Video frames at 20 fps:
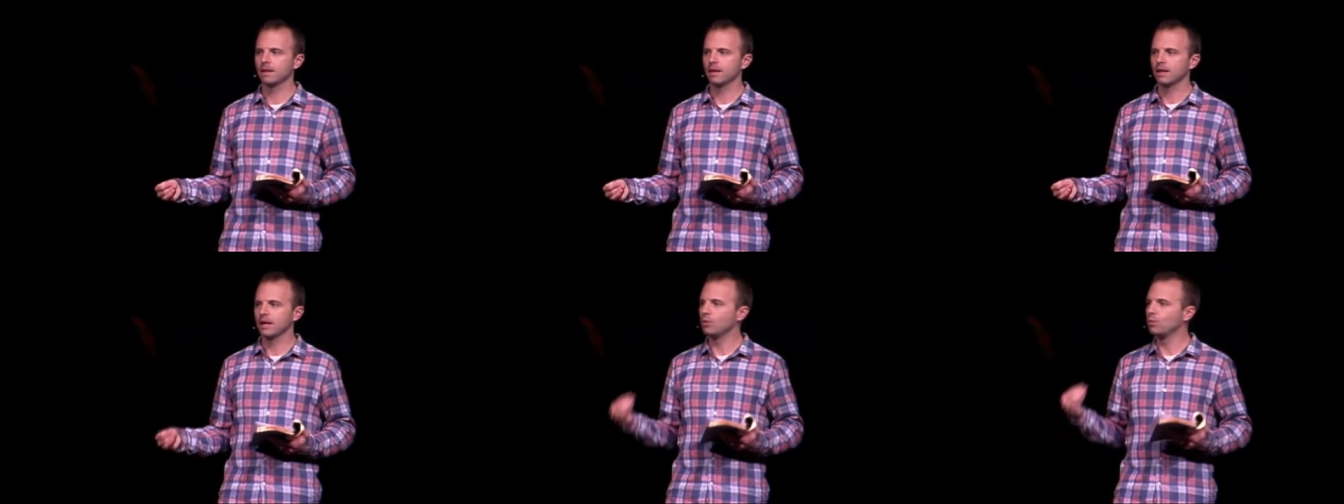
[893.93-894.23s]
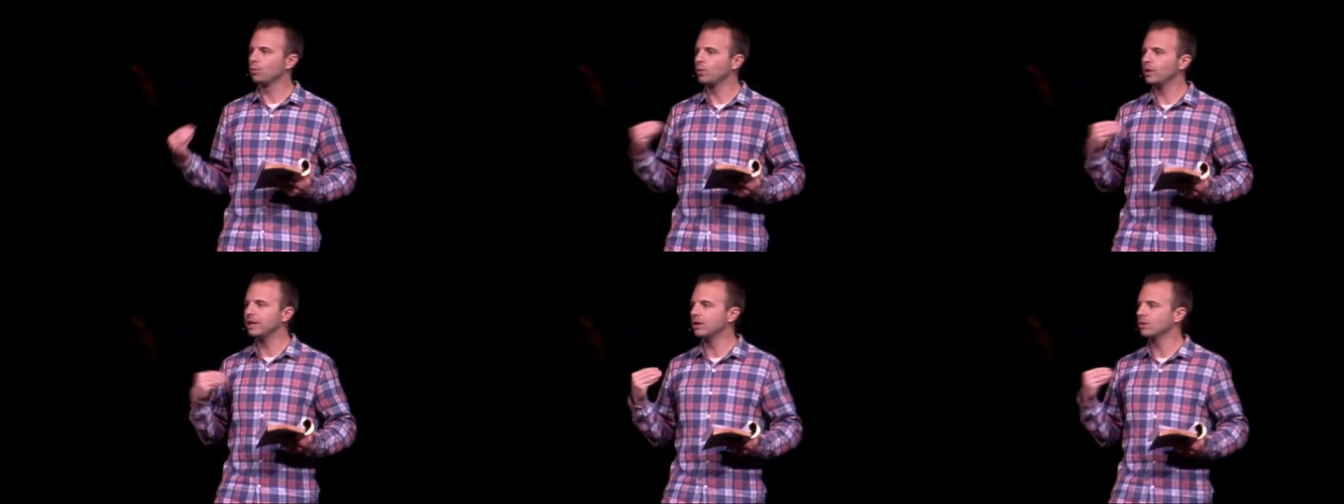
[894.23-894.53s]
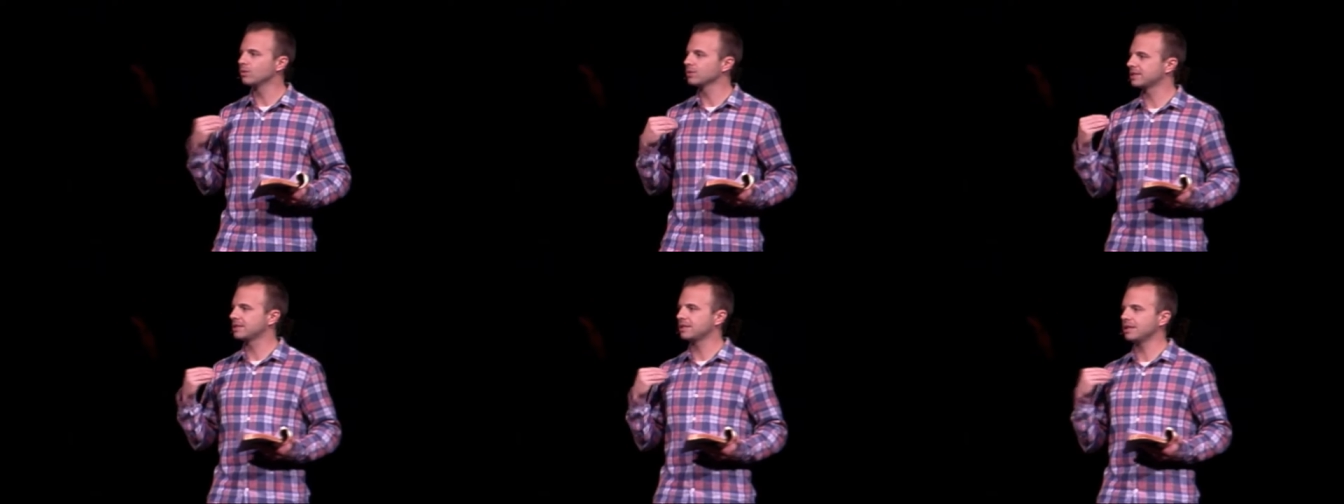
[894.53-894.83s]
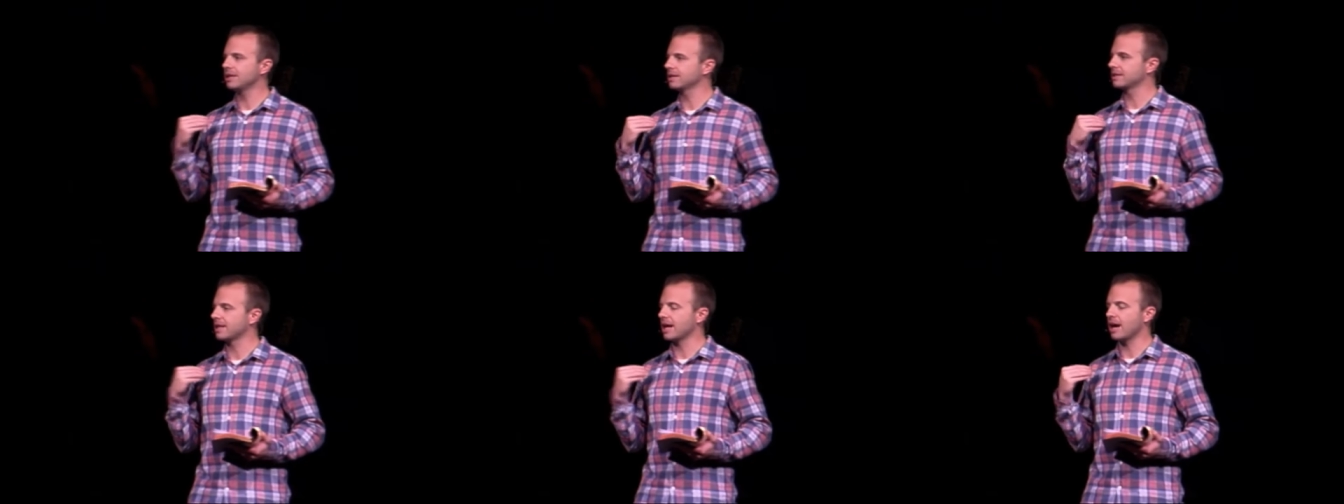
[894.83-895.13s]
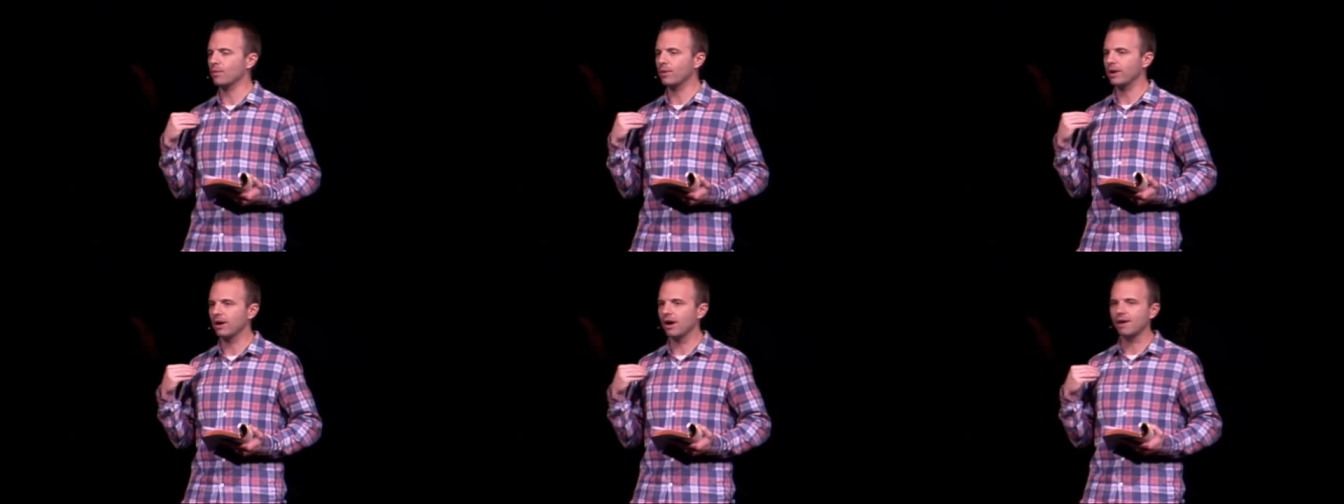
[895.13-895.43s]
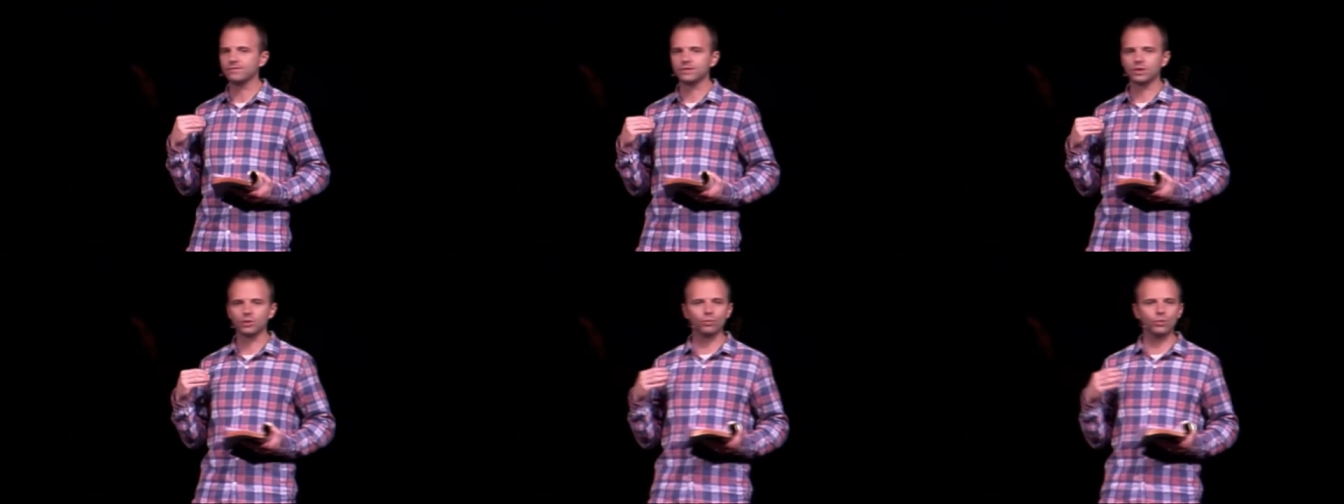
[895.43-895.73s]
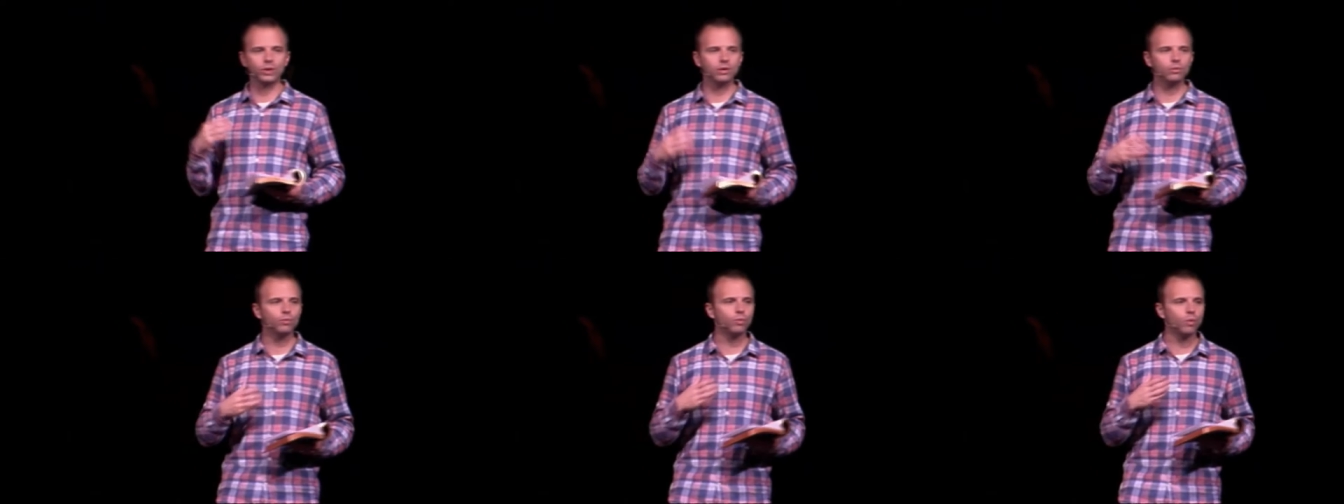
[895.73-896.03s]
And we don't see it that way often.
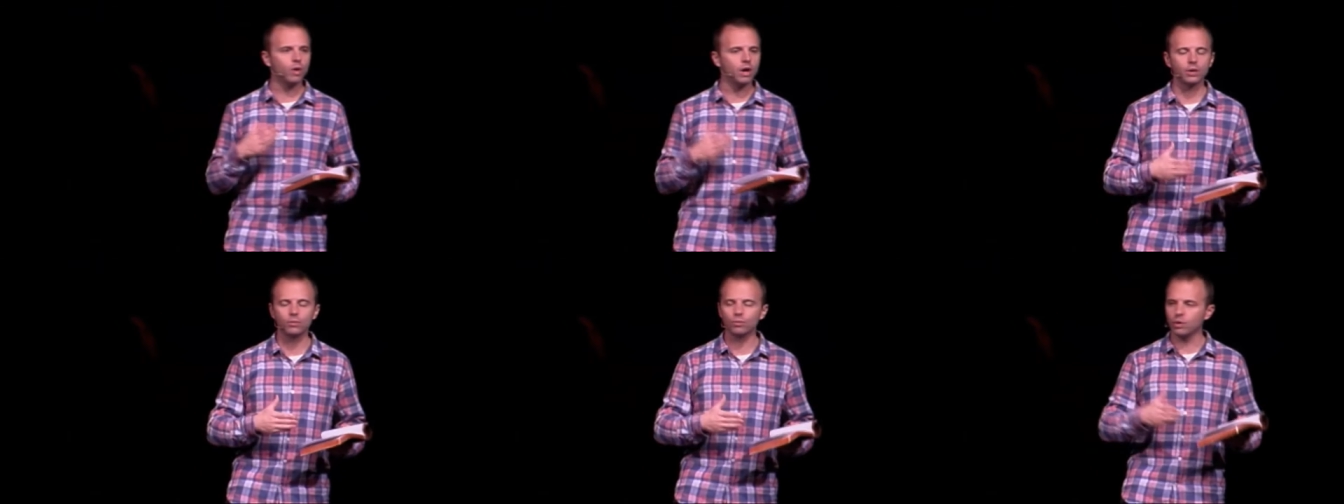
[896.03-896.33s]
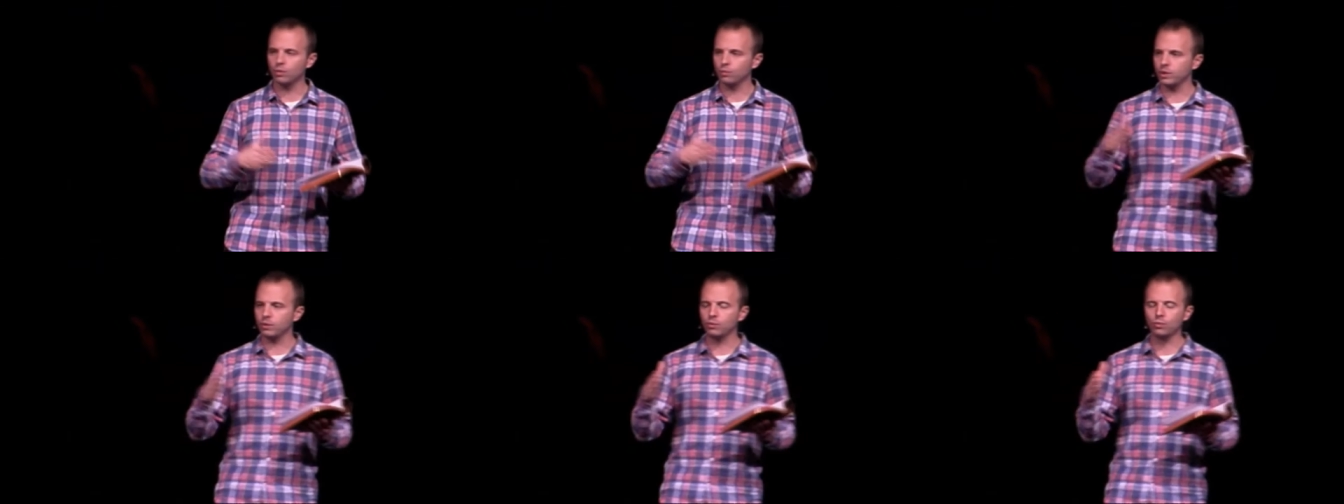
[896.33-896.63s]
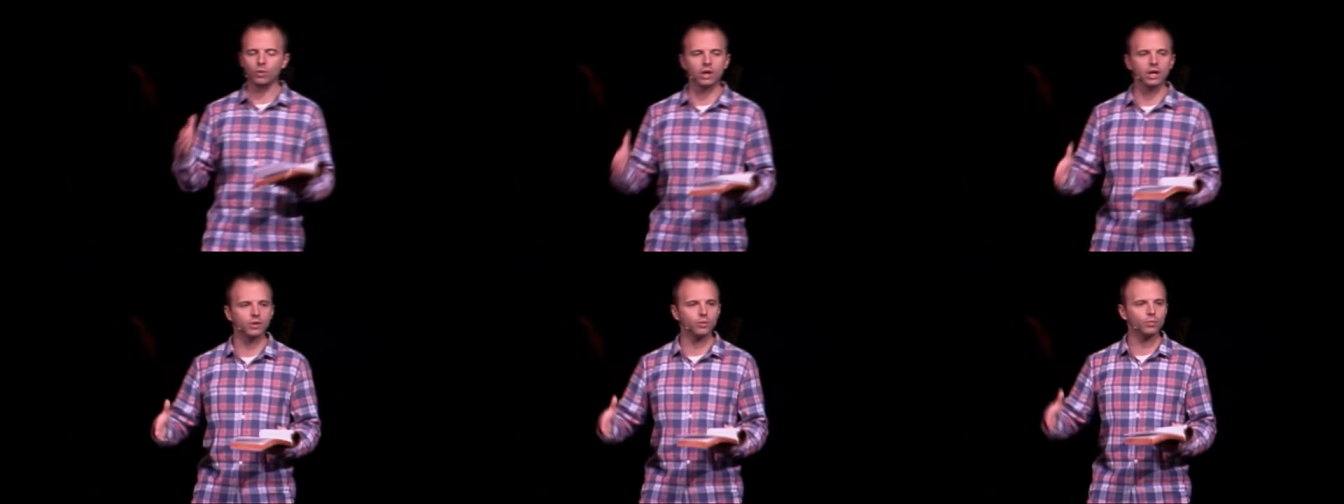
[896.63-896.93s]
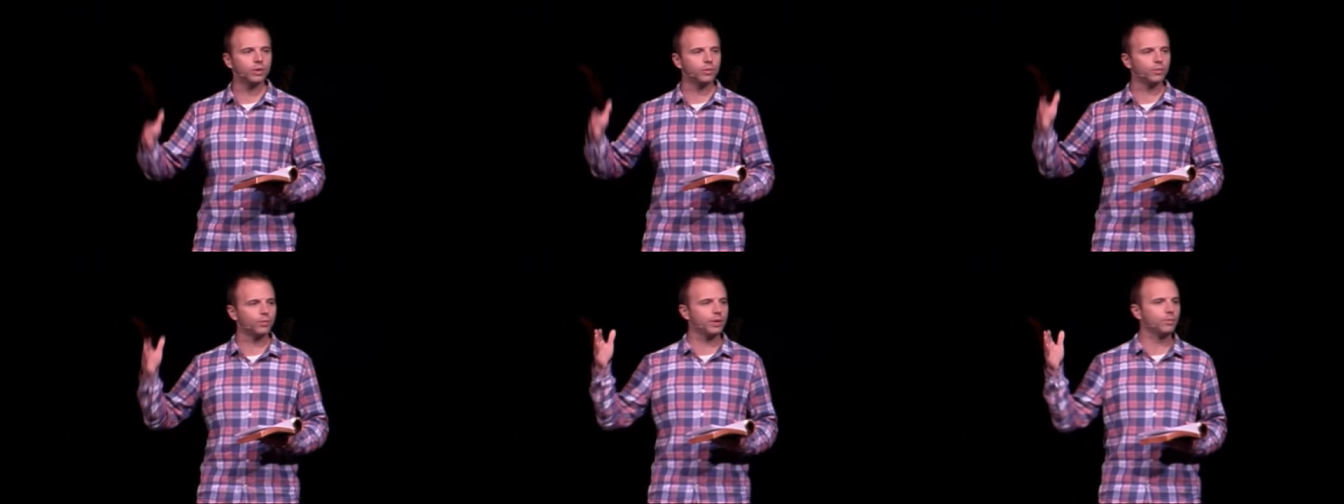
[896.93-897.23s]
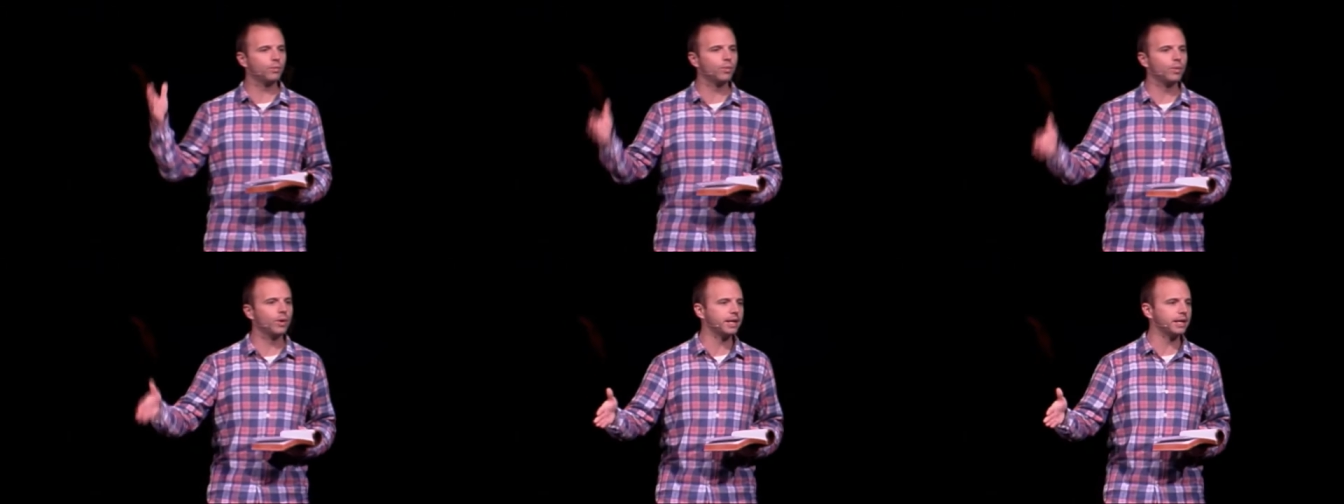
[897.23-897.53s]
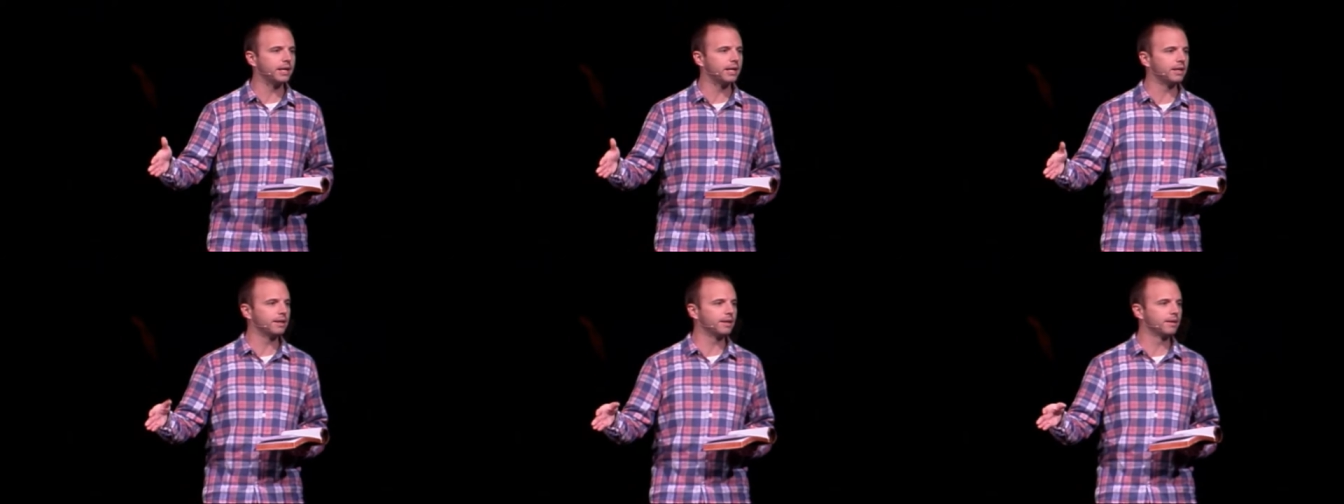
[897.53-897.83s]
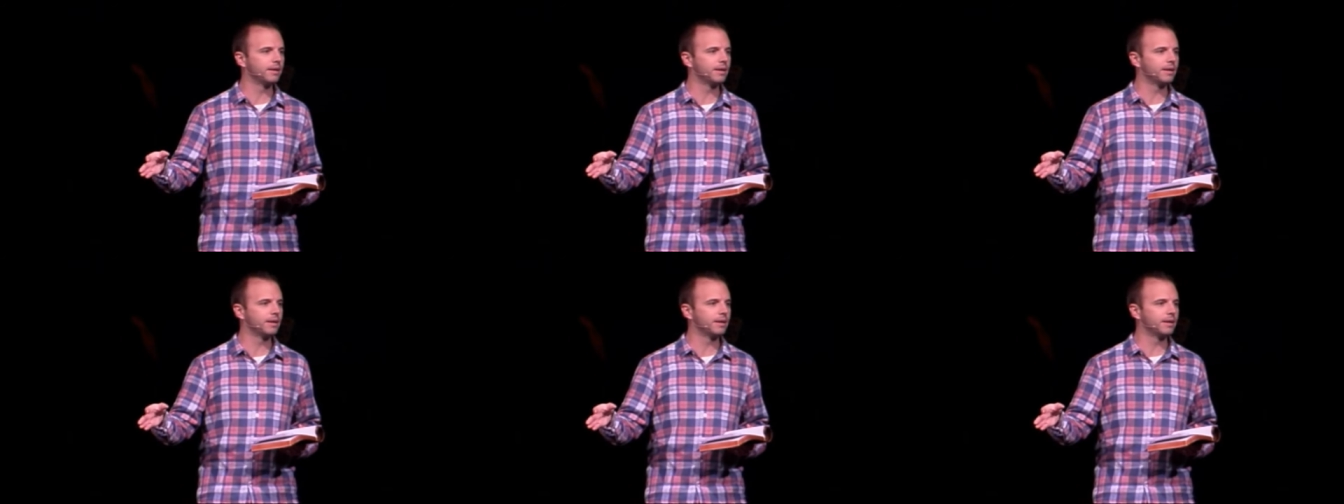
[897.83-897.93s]
We want what we want when we want it.